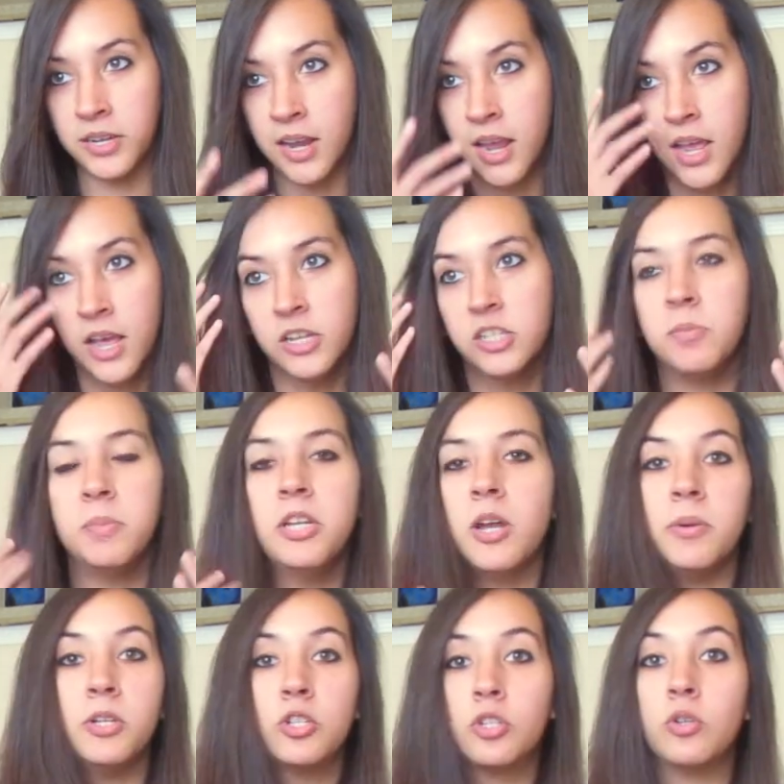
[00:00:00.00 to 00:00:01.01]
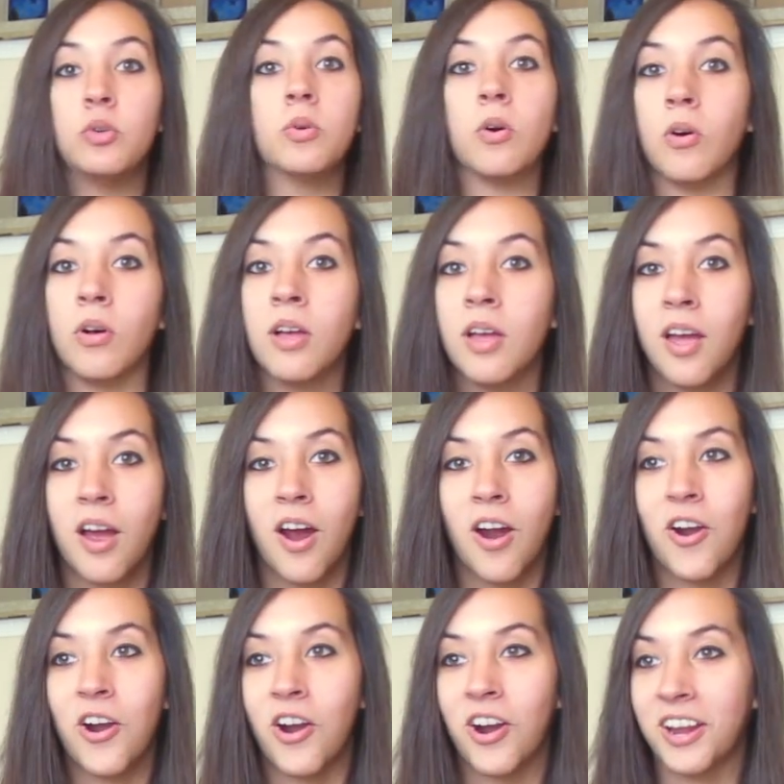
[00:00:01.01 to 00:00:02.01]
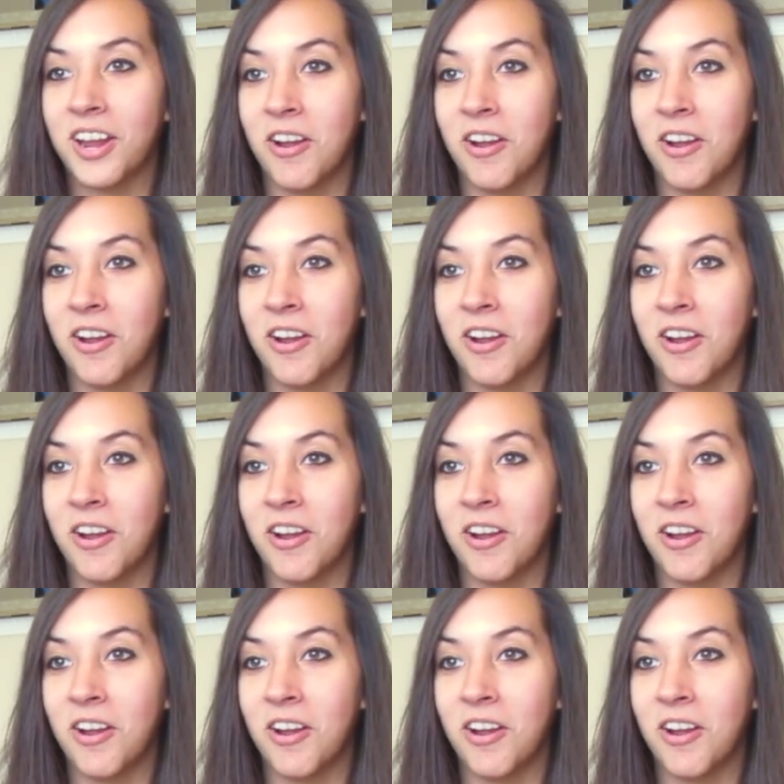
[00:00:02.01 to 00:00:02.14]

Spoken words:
And to me, I mean, just Google her